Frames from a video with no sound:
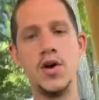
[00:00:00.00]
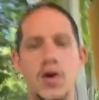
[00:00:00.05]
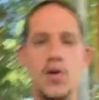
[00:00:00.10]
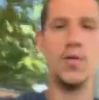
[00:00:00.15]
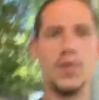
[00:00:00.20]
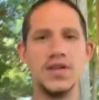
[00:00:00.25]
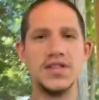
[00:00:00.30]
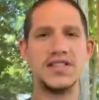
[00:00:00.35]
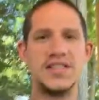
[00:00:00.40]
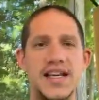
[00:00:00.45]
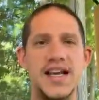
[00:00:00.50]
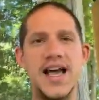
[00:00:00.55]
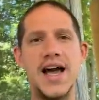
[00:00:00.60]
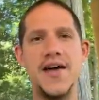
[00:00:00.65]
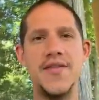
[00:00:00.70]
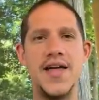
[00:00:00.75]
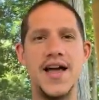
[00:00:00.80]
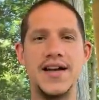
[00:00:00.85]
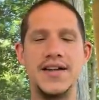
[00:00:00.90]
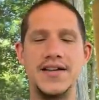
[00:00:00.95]
we'll see how
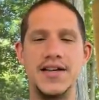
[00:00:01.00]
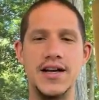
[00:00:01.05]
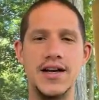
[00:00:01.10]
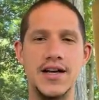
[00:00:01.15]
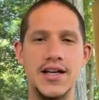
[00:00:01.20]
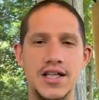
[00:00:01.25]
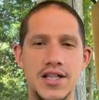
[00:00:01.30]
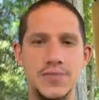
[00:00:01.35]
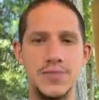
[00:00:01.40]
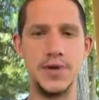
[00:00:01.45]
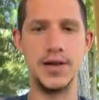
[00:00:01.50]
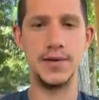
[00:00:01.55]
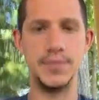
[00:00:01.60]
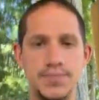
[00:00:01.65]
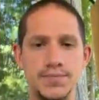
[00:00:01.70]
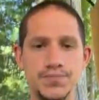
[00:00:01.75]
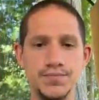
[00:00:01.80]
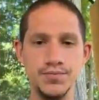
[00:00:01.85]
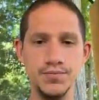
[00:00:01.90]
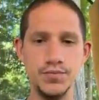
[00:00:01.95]
that does, but
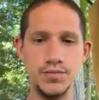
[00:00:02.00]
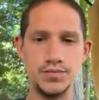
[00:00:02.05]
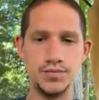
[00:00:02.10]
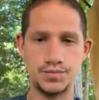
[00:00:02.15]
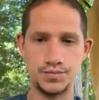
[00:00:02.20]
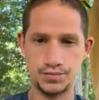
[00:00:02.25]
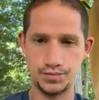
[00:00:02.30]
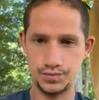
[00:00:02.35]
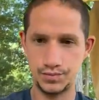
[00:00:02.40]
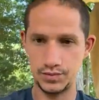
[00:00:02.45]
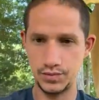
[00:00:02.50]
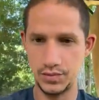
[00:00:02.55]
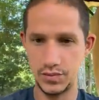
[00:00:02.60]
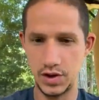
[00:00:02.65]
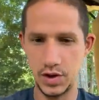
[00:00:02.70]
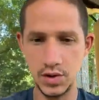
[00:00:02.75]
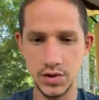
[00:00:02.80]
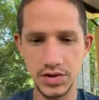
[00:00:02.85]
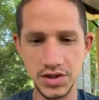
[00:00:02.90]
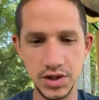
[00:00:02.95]

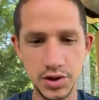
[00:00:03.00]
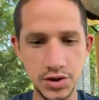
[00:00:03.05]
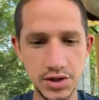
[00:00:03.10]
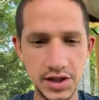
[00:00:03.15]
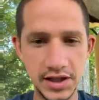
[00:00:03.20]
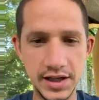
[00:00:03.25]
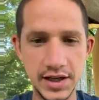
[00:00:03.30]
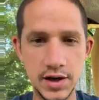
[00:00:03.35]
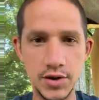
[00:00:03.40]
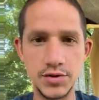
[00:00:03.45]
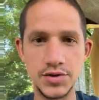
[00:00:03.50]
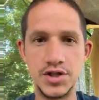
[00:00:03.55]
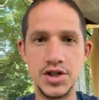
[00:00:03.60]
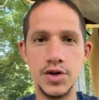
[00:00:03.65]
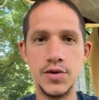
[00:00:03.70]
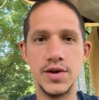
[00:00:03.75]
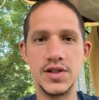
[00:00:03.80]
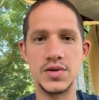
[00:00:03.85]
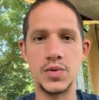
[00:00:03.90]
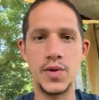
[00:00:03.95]
those usually don't
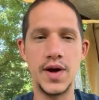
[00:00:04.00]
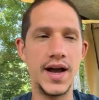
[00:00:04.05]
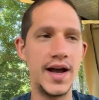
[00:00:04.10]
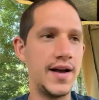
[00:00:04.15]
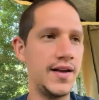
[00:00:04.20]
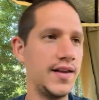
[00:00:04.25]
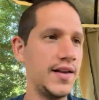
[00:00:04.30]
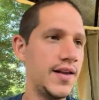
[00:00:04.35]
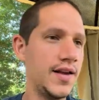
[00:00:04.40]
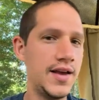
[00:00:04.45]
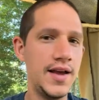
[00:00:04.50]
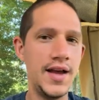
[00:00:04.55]
do as well